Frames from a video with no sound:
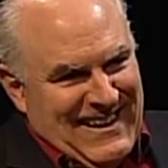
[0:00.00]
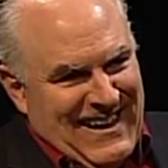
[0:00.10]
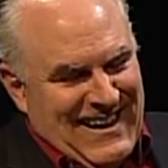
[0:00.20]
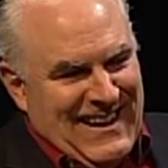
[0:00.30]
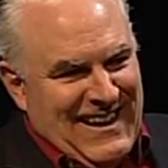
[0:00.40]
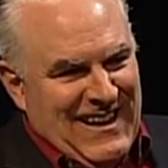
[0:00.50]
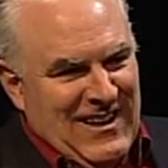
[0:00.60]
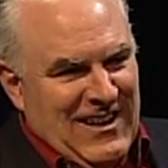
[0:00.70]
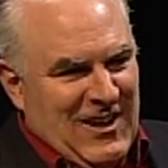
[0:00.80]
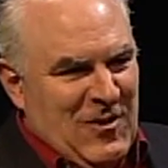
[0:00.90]
Yeah,
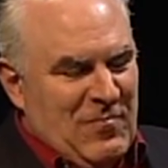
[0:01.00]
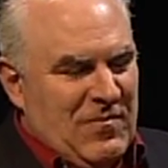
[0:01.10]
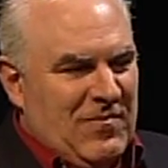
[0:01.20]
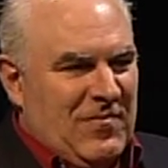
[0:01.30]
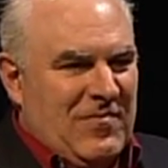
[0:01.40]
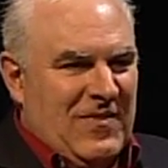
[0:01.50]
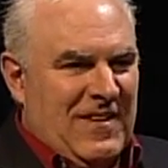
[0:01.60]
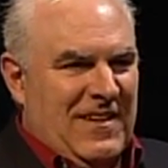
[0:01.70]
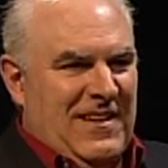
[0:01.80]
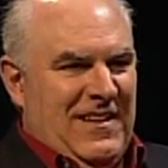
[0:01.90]
and um, of what
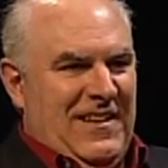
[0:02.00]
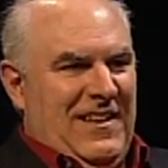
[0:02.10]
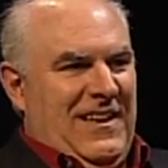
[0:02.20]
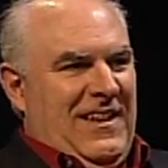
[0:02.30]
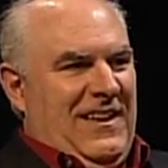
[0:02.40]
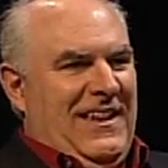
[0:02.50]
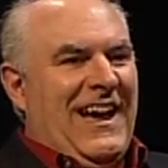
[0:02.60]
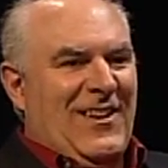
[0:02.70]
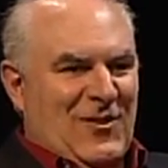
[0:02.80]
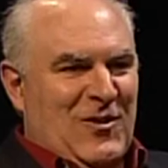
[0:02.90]
thousands, tens of uh, thousands.
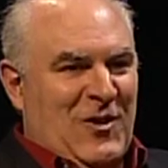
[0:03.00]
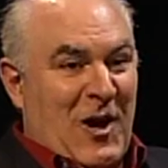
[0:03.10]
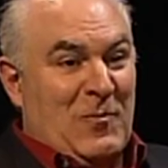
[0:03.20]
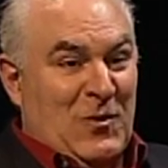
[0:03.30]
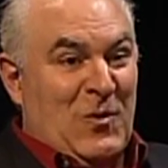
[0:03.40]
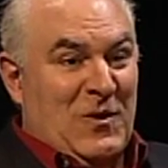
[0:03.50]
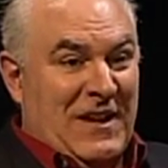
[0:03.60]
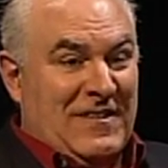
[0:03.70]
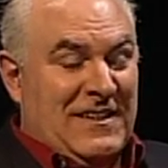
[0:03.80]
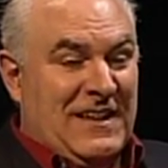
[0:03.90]
yeah, so the top two yeah. in
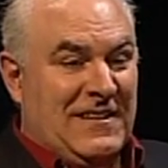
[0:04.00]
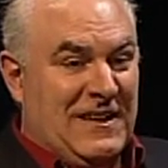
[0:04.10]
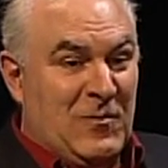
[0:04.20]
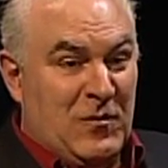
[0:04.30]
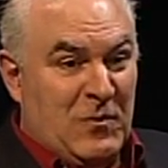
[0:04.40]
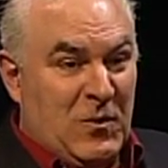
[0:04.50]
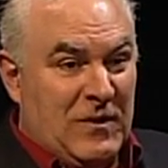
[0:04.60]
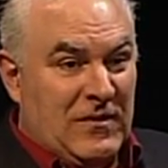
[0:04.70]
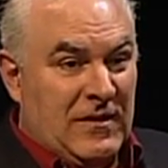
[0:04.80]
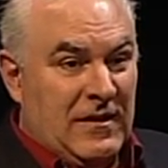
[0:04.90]
1919 were from
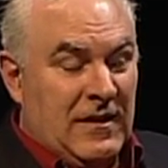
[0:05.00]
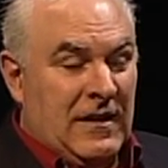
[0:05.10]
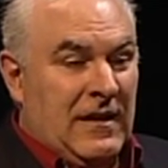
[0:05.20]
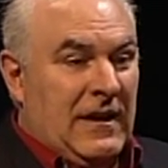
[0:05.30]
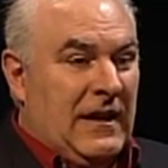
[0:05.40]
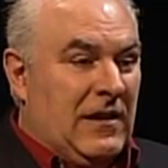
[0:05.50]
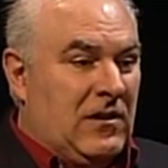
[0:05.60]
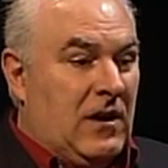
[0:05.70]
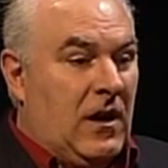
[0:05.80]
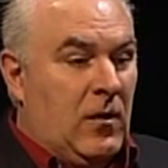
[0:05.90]
Quincy, wow.
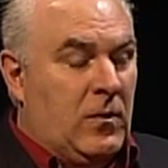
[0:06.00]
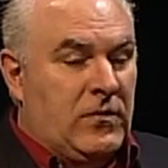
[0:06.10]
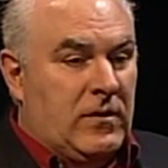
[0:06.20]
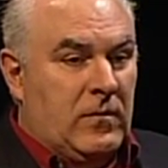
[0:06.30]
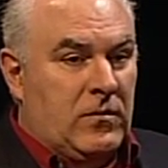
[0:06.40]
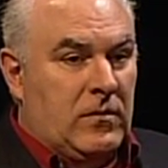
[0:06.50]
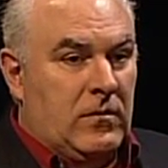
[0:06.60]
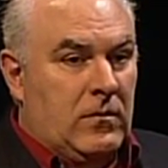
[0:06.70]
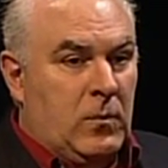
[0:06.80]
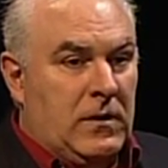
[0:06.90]
and Carl was a, was a
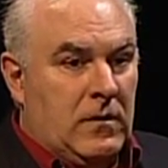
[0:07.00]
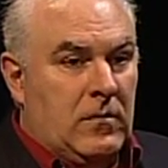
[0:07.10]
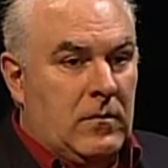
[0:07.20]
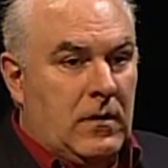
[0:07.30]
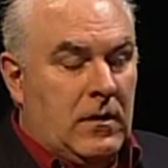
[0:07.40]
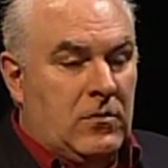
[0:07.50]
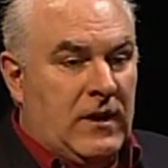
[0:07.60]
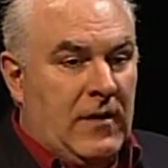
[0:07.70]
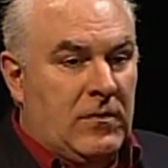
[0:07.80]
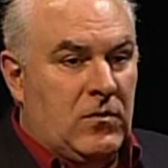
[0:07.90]
New England uh,
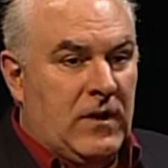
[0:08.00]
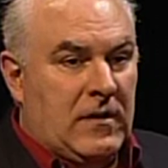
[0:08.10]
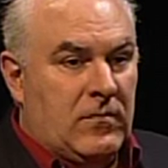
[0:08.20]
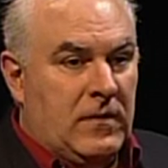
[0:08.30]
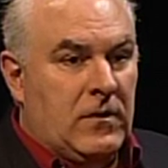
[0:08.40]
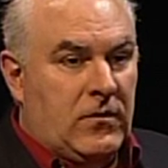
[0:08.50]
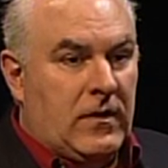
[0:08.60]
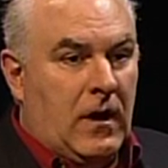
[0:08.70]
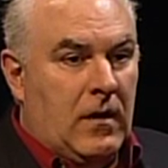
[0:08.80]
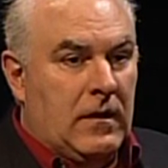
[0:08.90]
javelin track and field
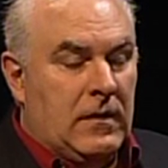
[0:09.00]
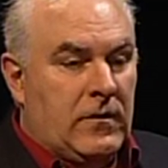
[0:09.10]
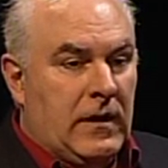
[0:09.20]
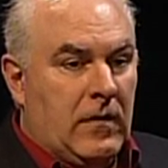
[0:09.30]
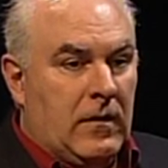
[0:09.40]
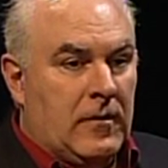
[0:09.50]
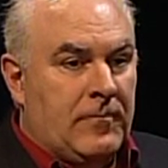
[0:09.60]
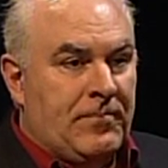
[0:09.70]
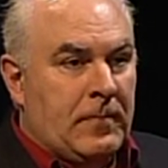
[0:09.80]
star in this area,